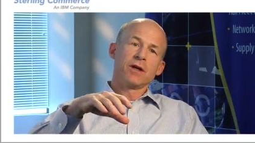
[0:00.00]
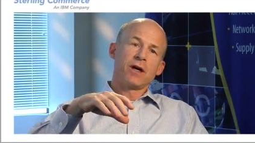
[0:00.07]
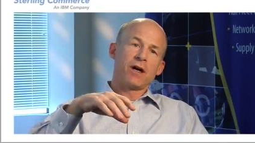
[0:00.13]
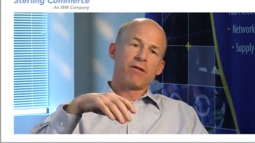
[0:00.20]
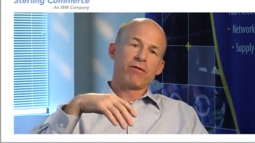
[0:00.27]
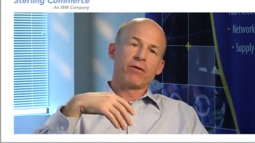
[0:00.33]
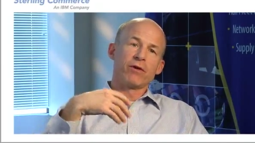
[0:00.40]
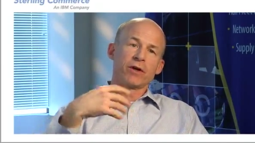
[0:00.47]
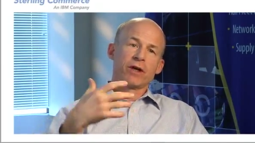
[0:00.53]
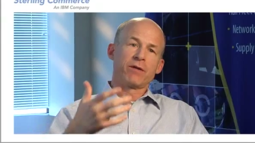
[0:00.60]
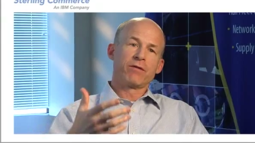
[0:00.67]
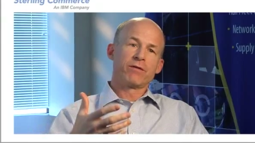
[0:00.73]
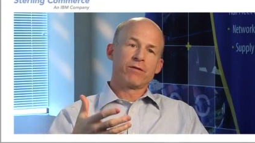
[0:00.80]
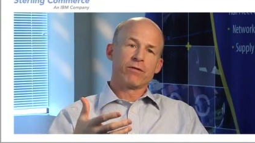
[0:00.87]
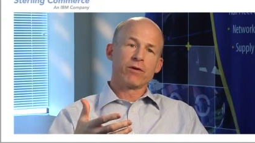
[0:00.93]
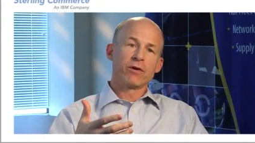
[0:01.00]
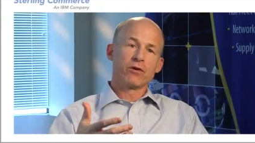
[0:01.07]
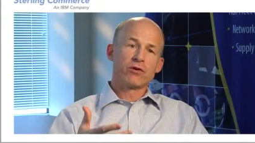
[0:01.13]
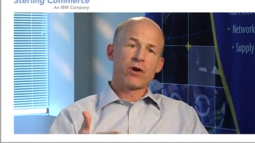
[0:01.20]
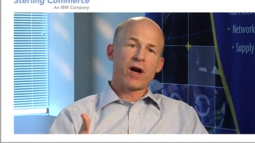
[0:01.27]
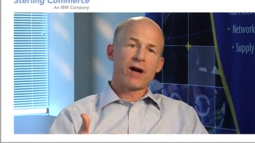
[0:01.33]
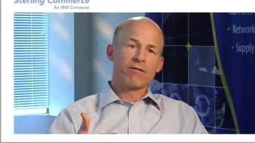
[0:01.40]
uh, for, their, for their
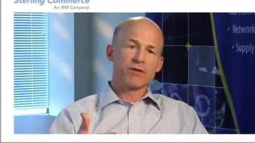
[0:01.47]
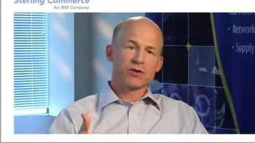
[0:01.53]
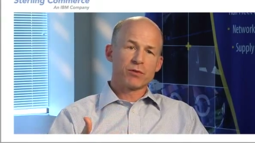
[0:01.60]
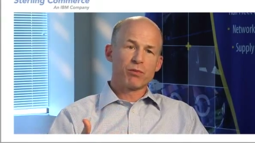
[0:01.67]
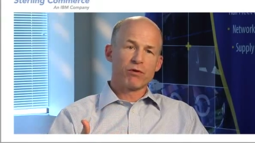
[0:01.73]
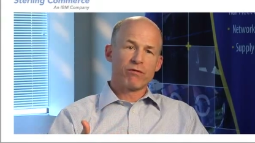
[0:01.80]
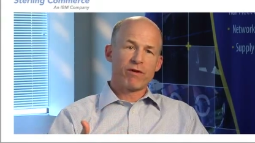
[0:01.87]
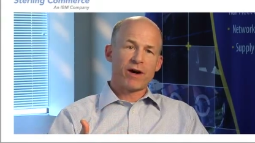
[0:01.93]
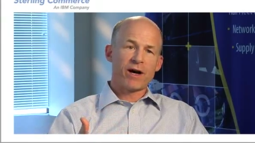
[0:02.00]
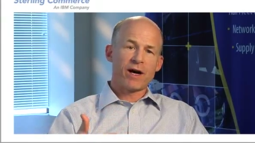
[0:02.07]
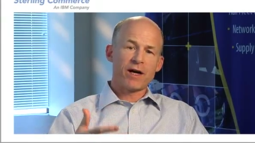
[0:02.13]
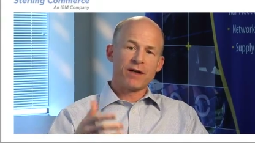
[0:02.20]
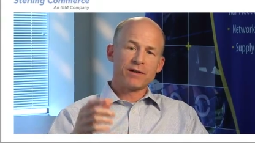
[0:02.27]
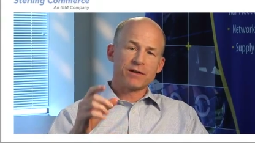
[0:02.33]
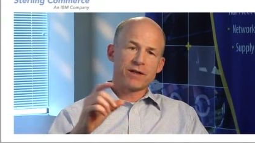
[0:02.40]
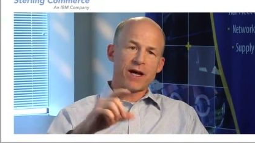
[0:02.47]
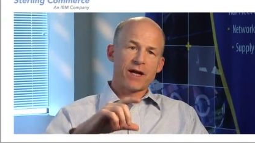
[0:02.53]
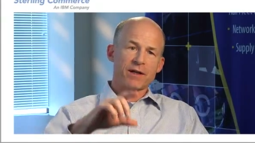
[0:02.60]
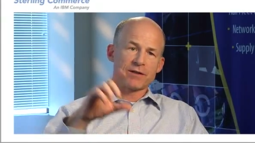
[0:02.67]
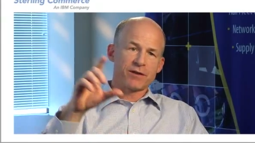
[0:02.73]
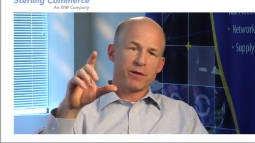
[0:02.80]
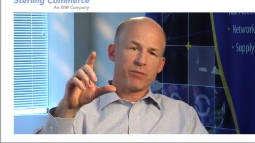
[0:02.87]
drivers to provide
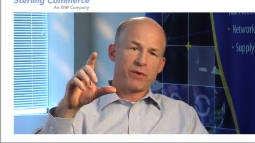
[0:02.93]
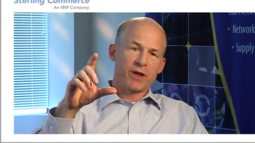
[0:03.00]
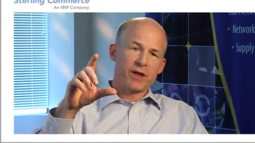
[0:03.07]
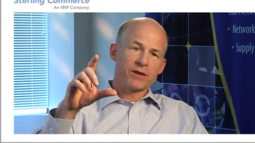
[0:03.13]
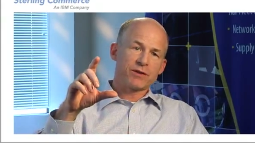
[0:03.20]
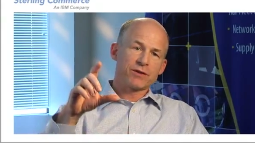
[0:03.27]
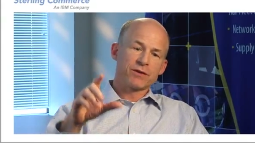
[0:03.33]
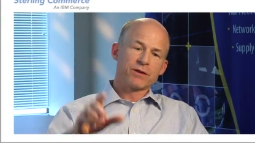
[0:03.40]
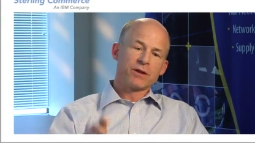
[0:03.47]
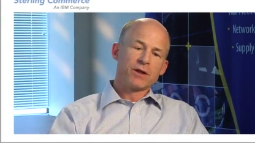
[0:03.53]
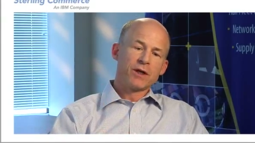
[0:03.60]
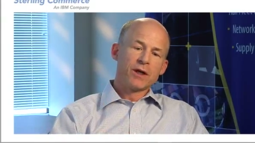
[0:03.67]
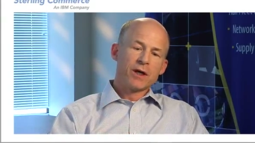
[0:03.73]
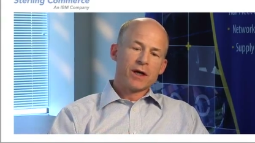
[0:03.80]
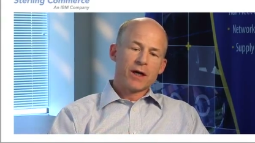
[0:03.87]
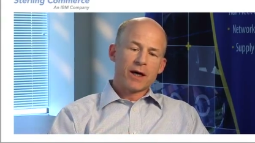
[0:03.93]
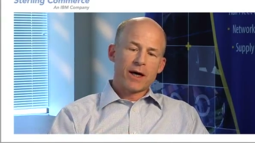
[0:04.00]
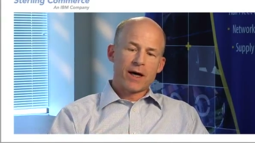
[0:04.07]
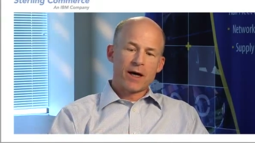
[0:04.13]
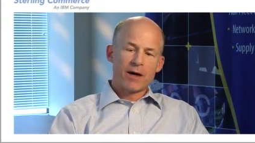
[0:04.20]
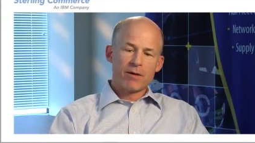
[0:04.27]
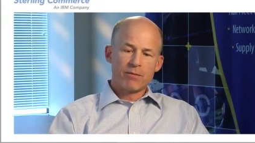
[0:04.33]
status updates.
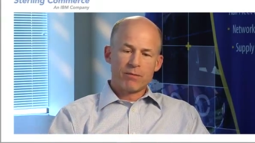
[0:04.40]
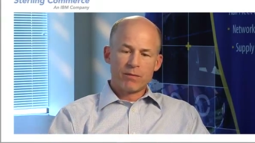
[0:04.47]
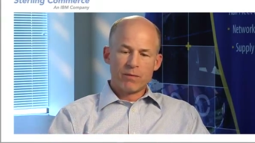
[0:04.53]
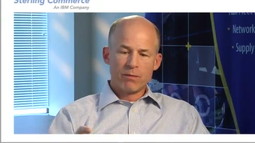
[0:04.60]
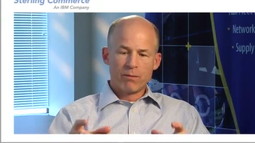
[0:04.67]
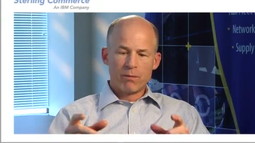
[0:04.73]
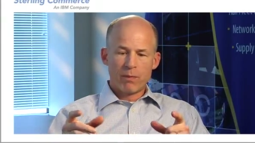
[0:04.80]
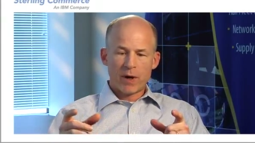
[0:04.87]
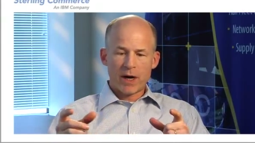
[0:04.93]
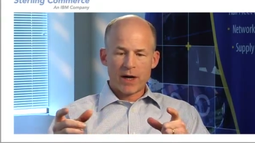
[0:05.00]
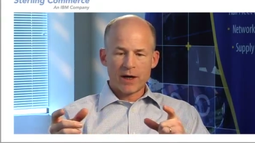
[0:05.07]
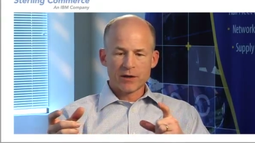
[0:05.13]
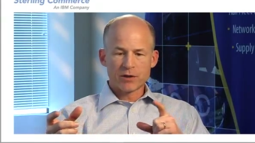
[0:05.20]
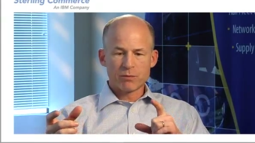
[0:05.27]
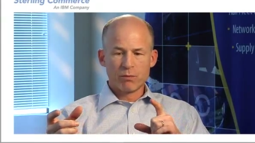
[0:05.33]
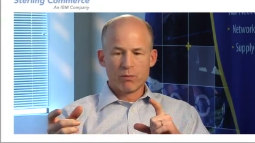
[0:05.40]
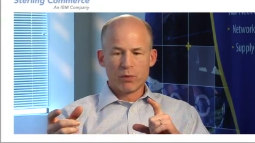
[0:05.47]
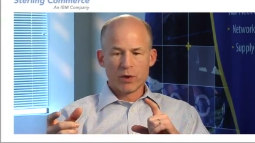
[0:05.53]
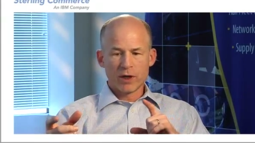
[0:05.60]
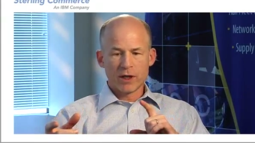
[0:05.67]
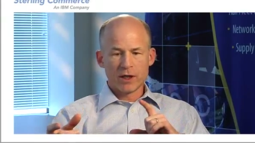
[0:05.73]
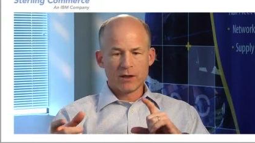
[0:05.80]
Uh, by us
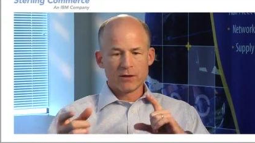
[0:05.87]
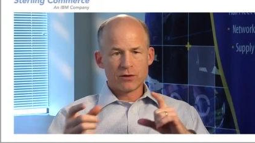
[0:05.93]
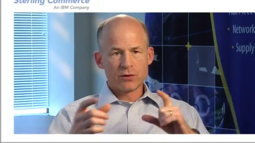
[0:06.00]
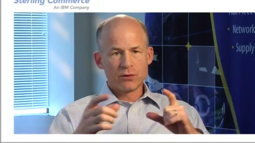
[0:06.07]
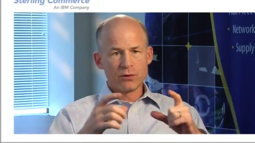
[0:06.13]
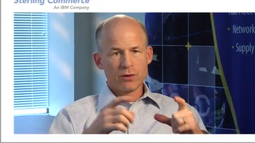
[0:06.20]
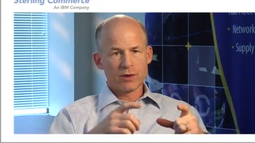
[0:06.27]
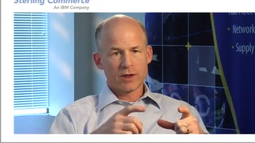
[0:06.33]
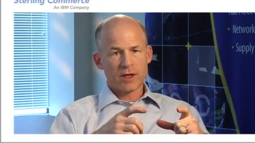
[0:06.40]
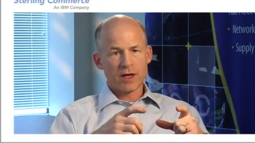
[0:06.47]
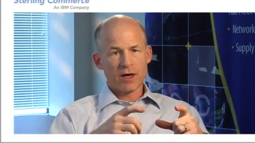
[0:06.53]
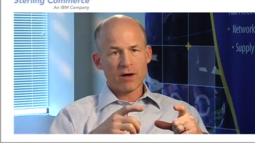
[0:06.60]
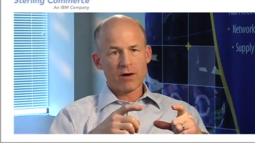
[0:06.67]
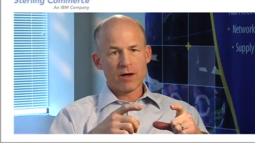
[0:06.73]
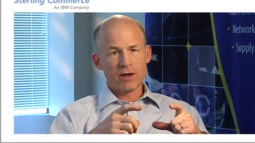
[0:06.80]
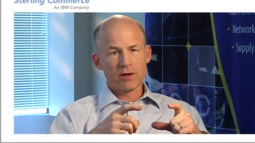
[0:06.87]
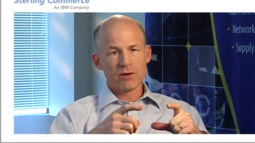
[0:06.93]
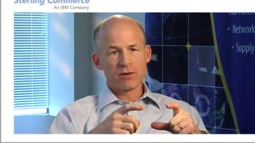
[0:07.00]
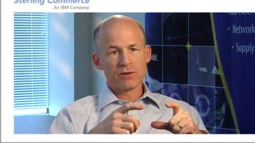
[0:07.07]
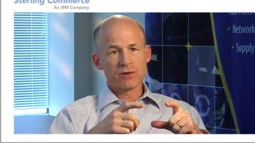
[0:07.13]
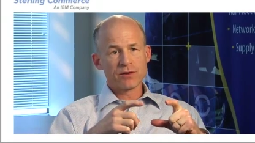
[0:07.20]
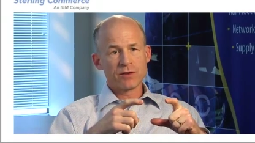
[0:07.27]
bringing to the
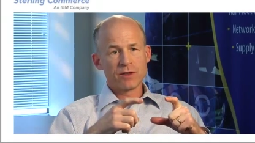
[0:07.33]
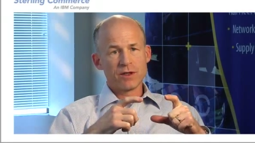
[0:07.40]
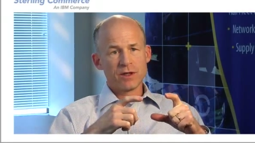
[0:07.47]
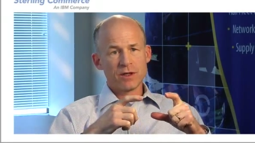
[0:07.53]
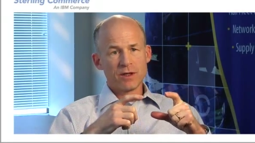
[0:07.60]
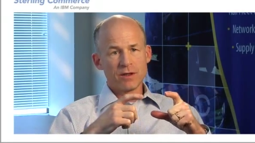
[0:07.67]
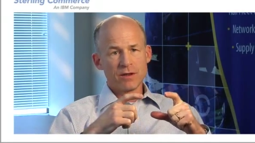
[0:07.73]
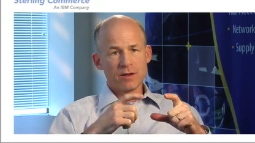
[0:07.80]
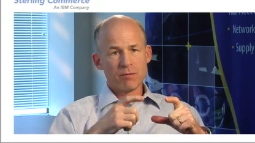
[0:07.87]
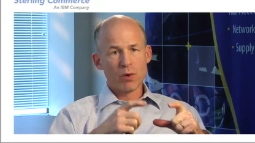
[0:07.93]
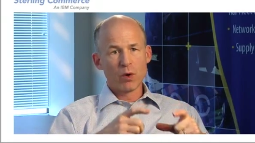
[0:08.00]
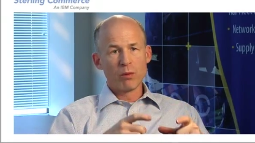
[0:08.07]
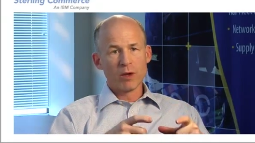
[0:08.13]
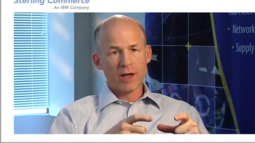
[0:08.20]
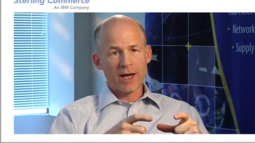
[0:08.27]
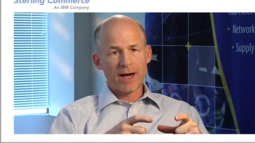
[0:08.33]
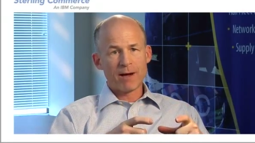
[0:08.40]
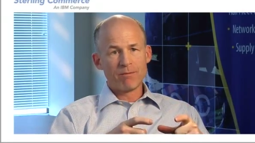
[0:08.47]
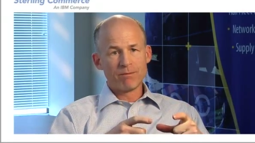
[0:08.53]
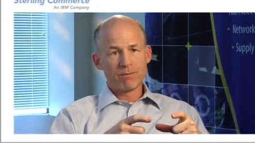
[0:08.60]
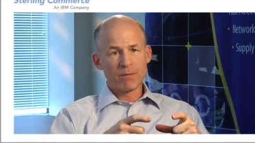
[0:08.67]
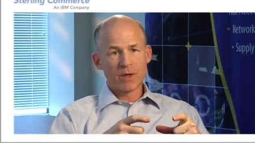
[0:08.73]
carriers the, the mobile
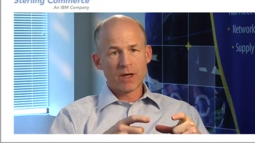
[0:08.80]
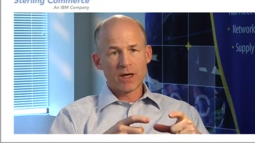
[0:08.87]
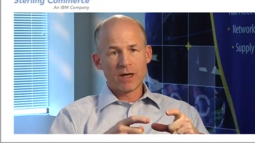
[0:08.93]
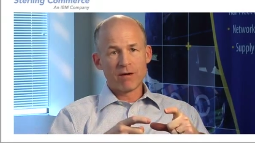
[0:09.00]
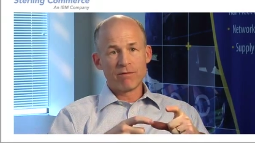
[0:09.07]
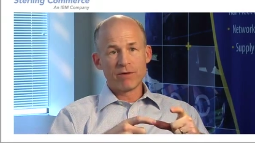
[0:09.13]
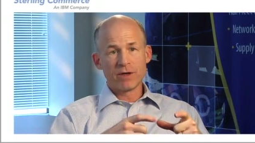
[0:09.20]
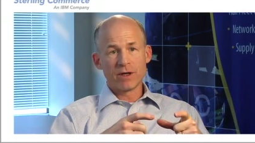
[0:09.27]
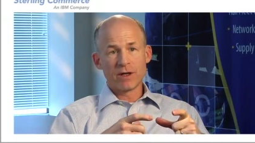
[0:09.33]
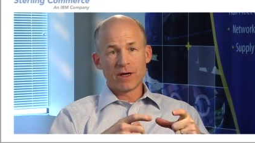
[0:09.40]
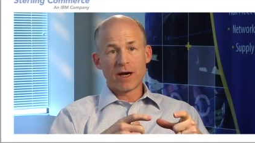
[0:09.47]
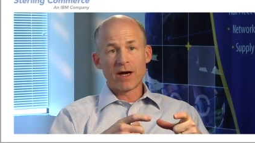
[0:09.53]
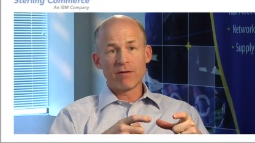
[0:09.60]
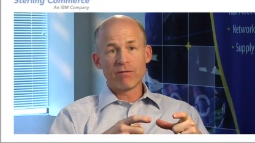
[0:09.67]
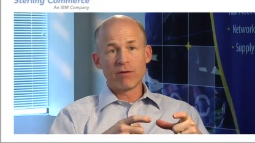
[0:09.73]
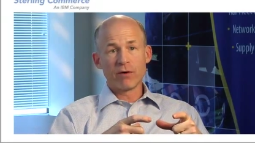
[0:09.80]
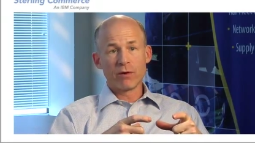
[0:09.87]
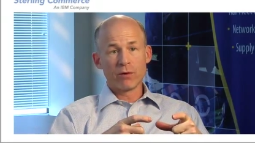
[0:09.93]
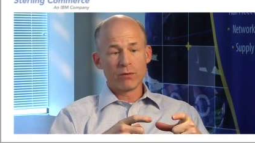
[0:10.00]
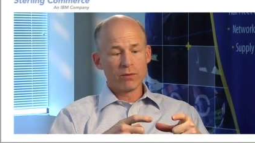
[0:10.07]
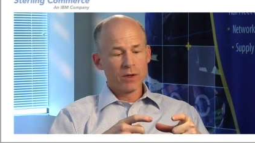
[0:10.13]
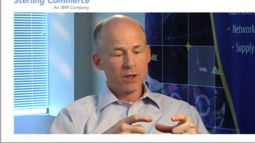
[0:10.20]
app uh, via an
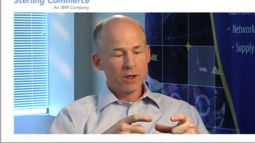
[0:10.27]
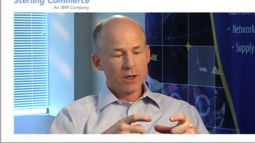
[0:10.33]
iPhone,